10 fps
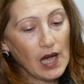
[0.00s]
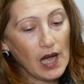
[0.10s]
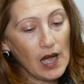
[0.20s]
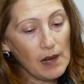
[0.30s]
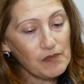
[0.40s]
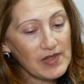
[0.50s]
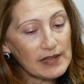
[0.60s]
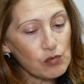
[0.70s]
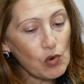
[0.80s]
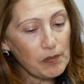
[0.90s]
That
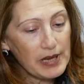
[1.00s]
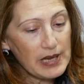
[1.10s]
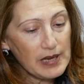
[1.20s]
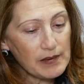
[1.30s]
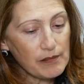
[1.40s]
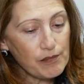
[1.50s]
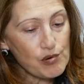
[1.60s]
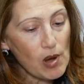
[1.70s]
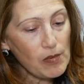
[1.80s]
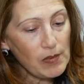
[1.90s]
will be
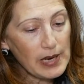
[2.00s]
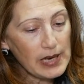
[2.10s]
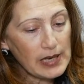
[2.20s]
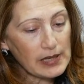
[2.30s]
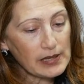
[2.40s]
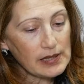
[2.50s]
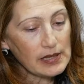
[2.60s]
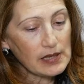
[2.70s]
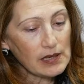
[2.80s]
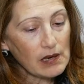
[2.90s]
probably
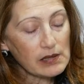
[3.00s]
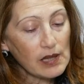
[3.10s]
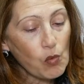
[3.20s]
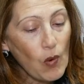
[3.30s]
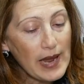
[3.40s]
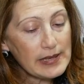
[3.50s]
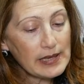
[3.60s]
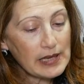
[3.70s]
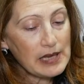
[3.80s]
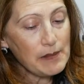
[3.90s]
the way the
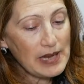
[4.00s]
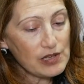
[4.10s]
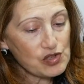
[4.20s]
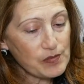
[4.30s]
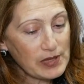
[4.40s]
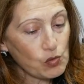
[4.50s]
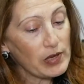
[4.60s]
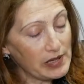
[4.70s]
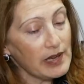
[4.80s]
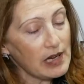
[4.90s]
key management, we
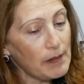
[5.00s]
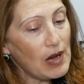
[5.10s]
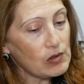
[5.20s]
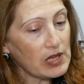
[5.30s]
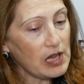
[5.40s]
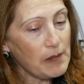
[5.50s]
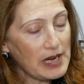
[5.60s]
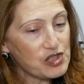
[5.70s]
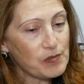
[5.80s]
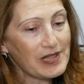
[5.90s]
think about the key
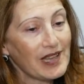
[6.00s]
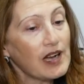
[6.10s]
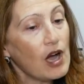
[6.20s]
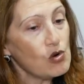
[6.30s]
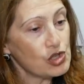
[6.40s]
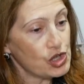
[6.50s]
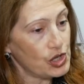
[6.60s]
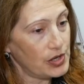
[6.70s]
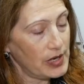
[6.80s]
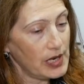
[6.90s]
management, the culture
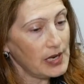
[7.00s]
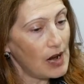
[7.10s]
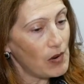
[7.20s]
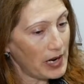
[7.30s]
in our